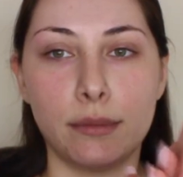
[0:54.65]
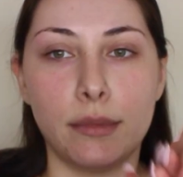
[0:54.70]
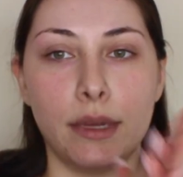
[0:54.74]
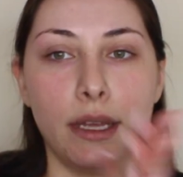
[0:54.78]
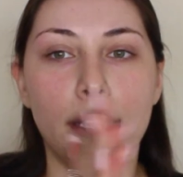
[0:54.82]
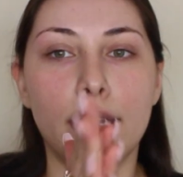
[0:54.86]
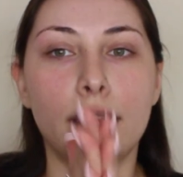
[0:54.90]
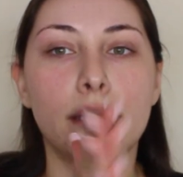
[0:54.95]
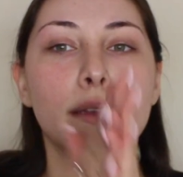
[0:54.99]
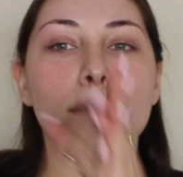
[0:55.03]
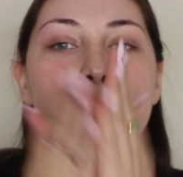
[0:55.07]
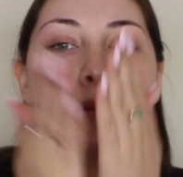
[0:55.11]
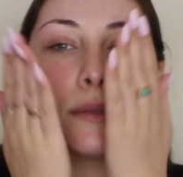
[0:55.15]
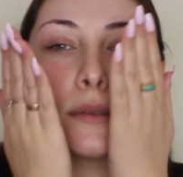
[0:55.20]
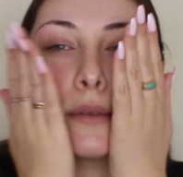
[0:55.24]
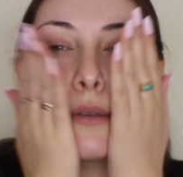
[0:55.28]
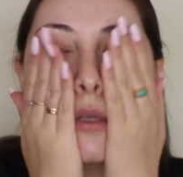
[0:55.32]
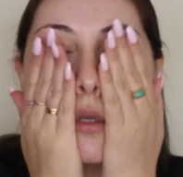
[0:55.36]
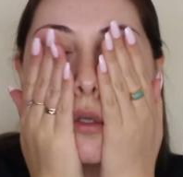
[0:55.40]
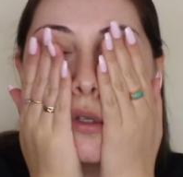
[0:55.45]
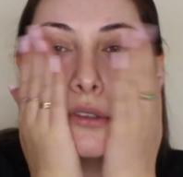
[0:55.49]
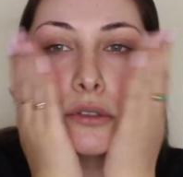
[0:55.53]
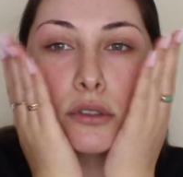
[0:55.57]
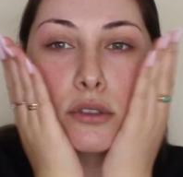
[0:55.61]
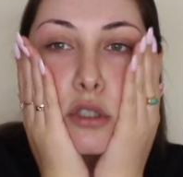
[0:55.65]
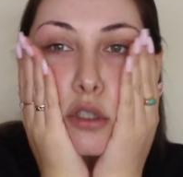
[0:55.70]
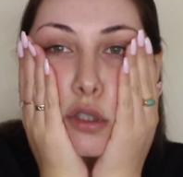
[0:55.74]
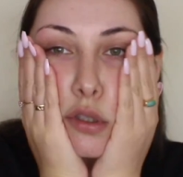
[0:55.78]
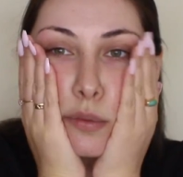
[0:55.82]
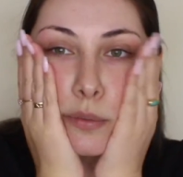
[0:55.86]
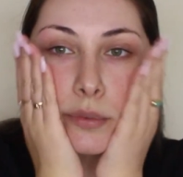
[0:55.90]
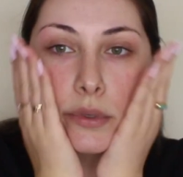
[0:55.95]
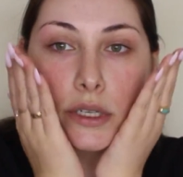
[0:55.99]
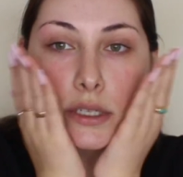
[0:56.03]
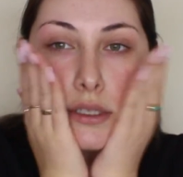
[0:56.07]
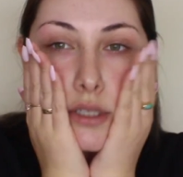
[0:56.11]
in my hands and then
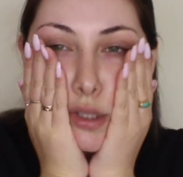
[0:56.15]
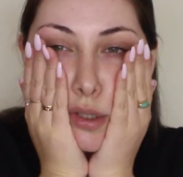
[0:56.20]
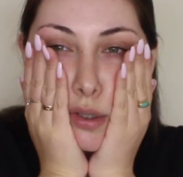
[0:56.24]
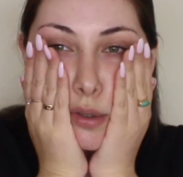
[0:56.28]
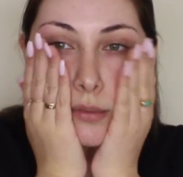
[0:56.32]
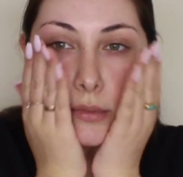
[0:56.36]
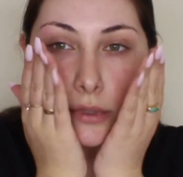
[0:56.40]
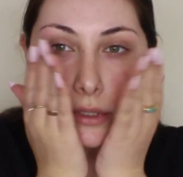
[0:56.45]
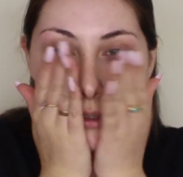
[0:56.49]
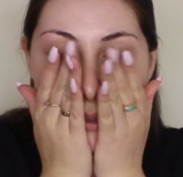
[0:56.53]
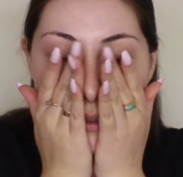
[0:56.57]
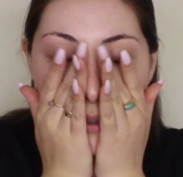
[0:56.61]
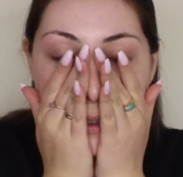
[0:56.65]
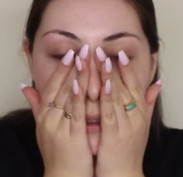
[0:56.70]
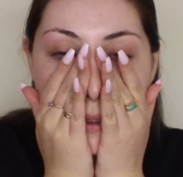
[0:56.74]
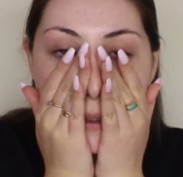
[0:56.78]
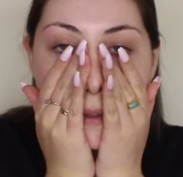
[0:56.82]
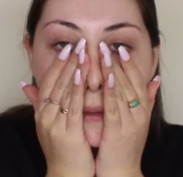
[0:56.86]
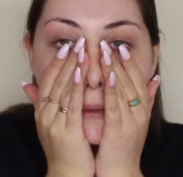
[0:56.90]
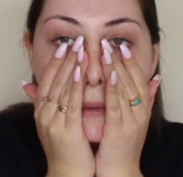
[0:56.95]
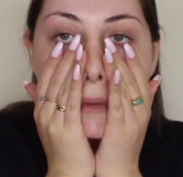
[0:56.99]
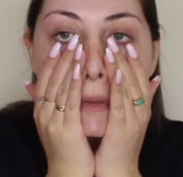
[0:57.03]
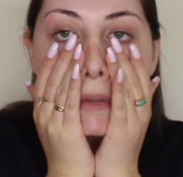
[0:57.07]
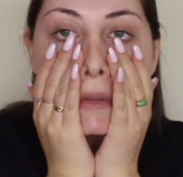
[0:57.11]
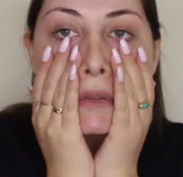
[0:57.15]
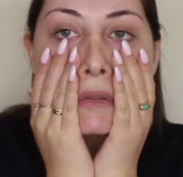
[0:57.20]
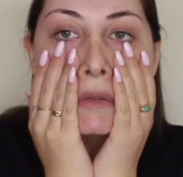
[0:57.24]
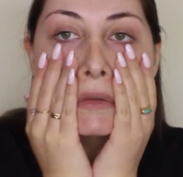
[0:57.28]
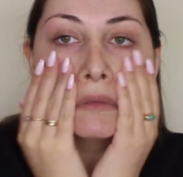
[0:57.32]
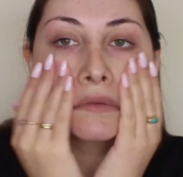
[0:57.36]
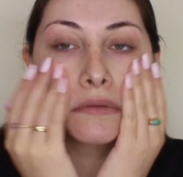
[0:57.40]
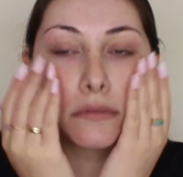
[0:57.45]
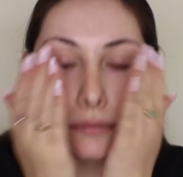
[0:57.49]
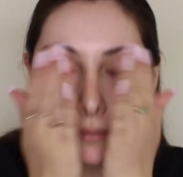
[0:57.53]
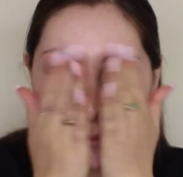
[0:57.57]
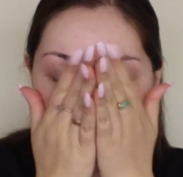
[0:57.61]
just press it on my skin.
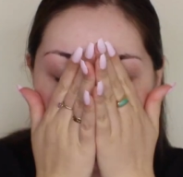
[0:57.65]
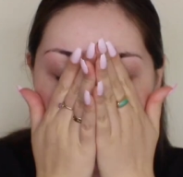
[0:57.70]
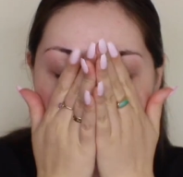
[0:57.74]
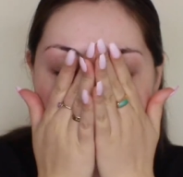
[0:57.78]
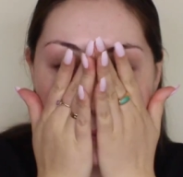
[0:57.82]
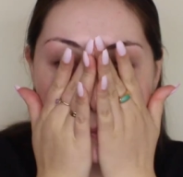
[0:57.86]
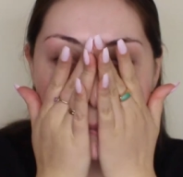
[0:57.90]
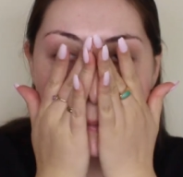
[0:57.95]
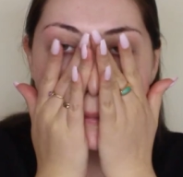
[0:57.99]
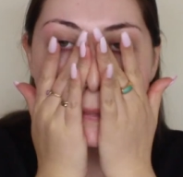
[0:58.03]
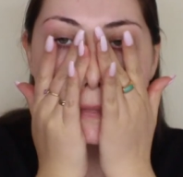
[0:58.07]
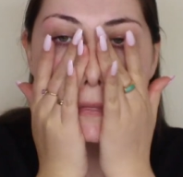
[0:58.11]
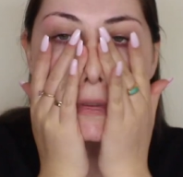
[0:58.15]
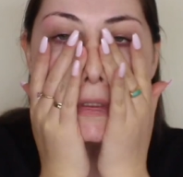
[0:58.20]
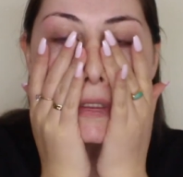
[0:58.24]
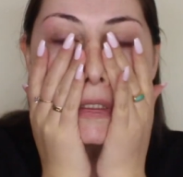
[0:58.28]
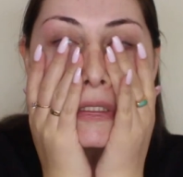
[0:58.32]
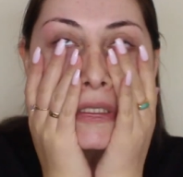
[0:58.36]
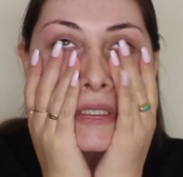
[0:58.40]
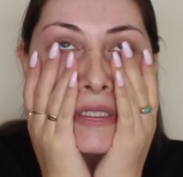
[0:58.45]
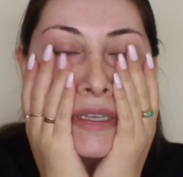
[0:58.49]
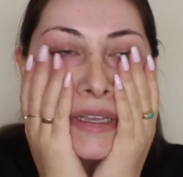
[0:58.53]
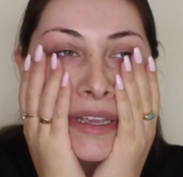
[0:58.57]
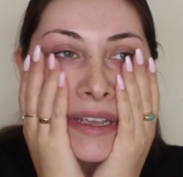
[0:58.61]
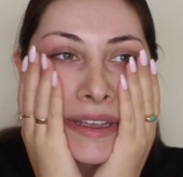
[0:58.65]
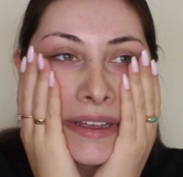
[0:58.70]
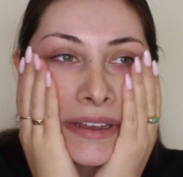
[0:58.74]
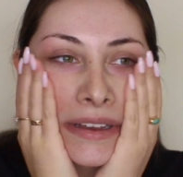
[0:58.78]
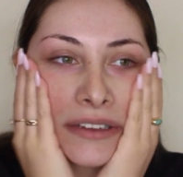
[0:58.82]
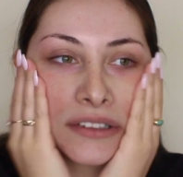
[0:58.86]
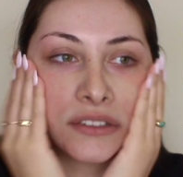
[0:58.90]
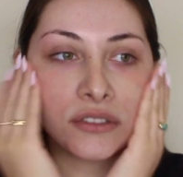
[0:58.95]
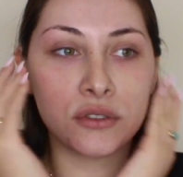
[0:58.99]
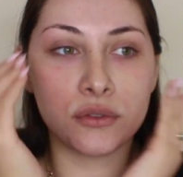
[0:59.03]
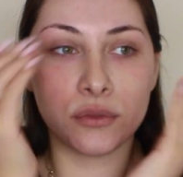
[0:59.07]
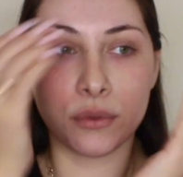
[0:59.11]
It's
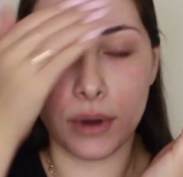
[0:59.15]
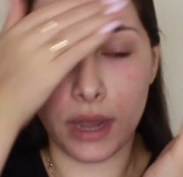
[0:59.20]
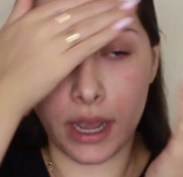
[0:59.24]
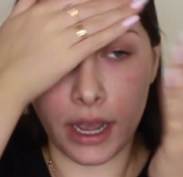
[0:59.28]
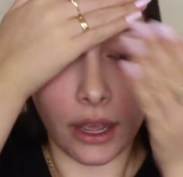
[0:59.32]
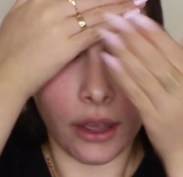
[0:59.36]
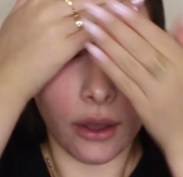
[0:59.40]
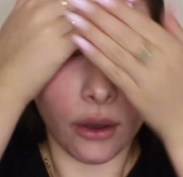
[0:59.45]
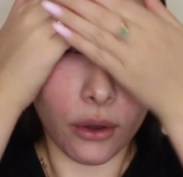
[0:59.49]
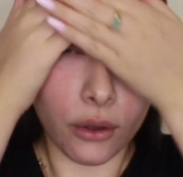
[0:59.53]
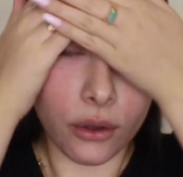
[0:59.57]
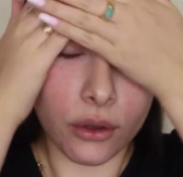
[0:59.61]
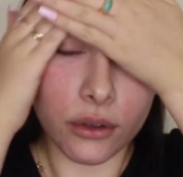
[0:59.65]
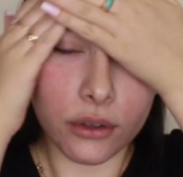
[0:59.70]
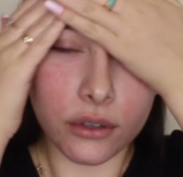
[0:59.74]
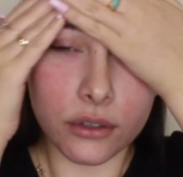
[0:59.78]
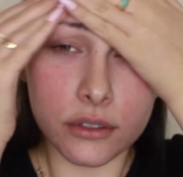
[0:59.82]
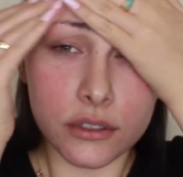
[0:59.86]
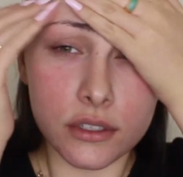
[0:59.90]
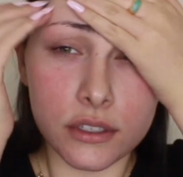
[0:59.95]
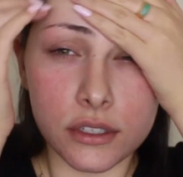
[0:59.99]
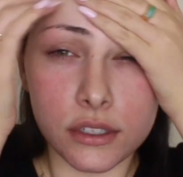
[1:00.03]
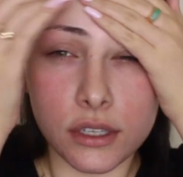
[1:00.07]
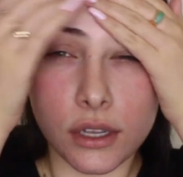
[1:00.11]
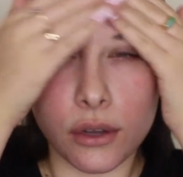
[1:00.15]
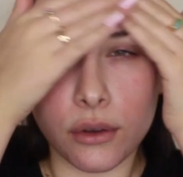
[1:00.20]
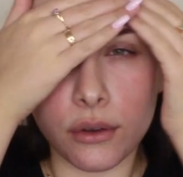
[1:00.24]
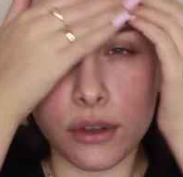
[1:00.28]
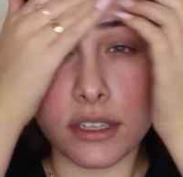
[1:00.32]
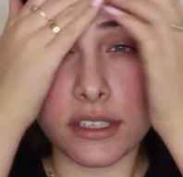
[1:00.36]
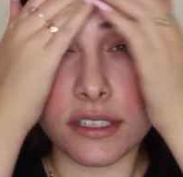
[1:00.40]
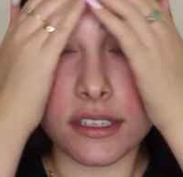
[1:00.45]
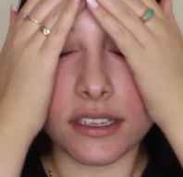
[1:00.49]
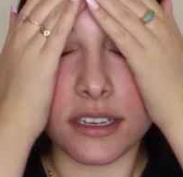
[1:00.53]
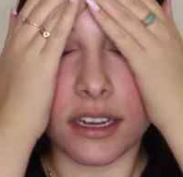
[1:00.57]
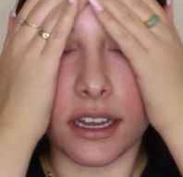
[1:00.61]
a dry oil, so
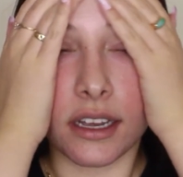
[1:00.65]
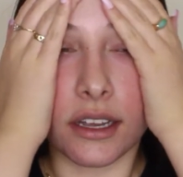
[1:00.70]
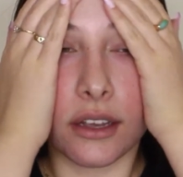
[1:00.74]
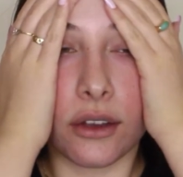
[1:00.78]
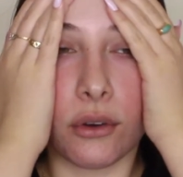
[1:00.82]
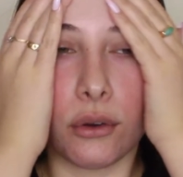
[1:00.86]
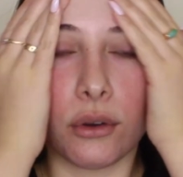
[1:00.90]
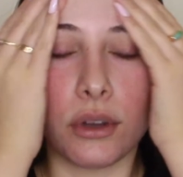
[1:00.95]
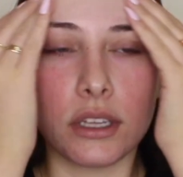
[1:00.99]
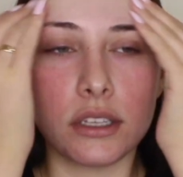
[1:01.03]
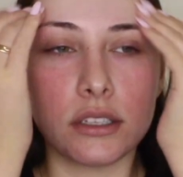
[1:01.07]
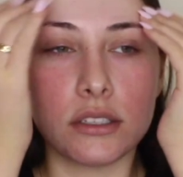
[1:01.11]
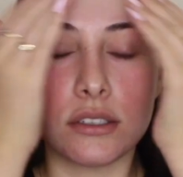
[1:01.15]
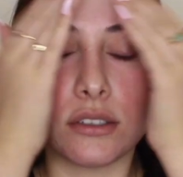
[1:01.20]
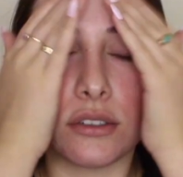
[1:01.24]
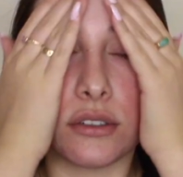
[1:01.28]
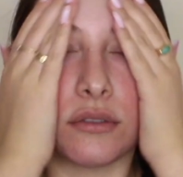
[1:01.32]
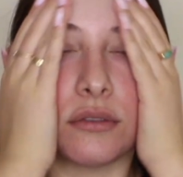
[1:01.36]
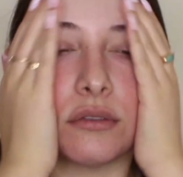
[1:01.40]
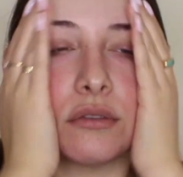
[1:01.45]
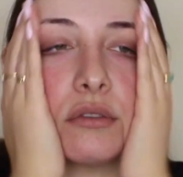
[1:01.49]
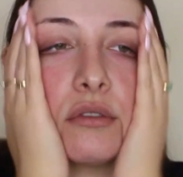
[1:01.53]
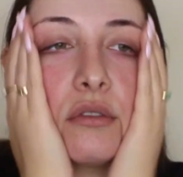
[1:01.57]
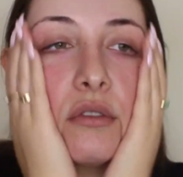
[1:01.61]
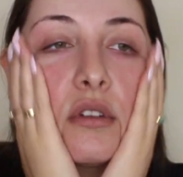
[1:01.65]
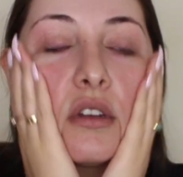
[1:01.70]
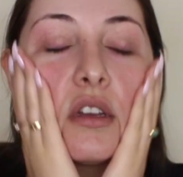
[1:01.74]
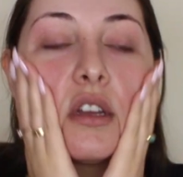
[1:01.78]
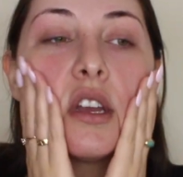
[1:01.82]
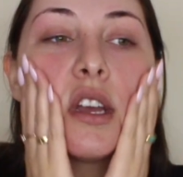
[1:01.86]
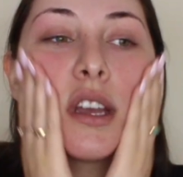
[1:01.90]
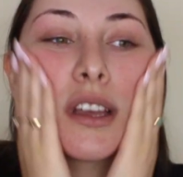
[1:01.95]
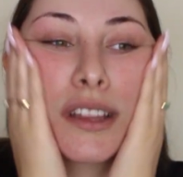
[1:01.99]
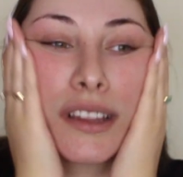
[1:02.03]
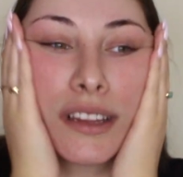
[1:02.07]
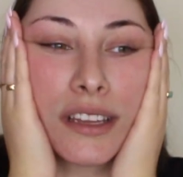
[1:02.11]
it's not going to
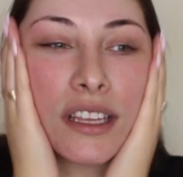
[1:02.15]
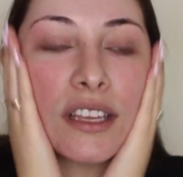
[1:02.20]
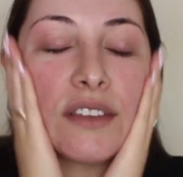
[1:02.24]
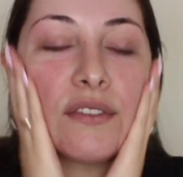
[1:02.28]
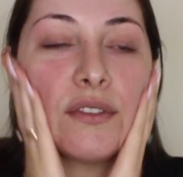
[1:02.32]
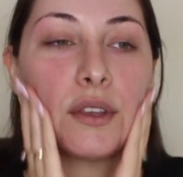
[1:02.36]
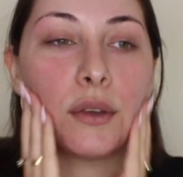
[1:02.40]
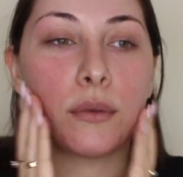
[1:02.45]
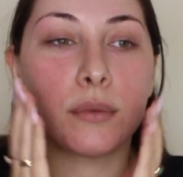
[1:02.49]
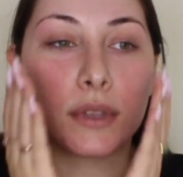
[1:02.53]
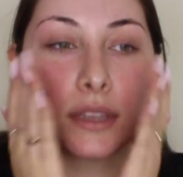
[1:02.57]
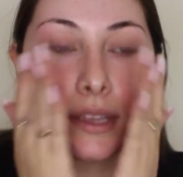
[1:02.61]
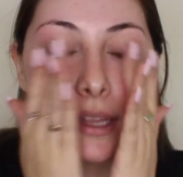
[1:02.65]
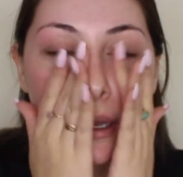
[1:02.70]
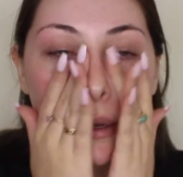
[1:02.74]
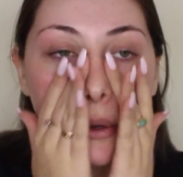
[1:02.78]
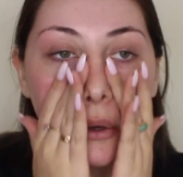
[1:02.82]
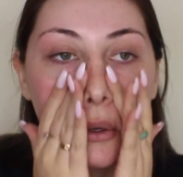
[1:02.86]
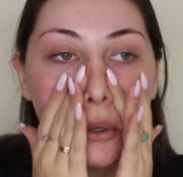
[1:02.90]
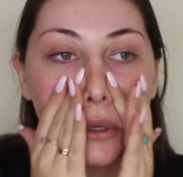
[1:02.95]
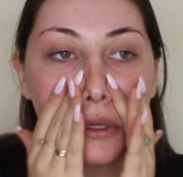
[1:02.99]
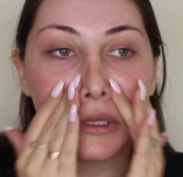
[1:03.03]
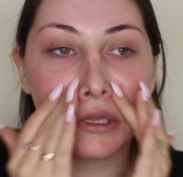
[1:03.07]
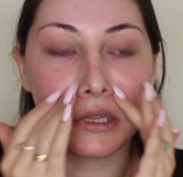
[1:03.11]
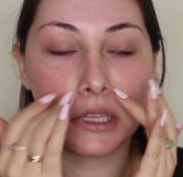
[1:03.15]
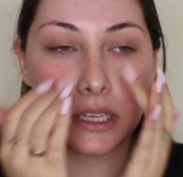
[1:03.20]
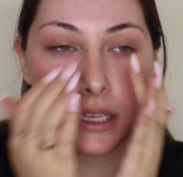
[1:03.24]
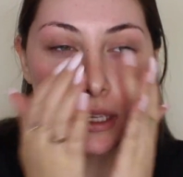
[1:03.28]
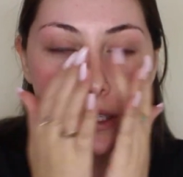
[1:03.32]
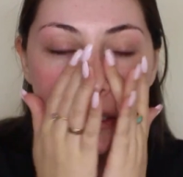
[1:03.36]
leave you with like an oily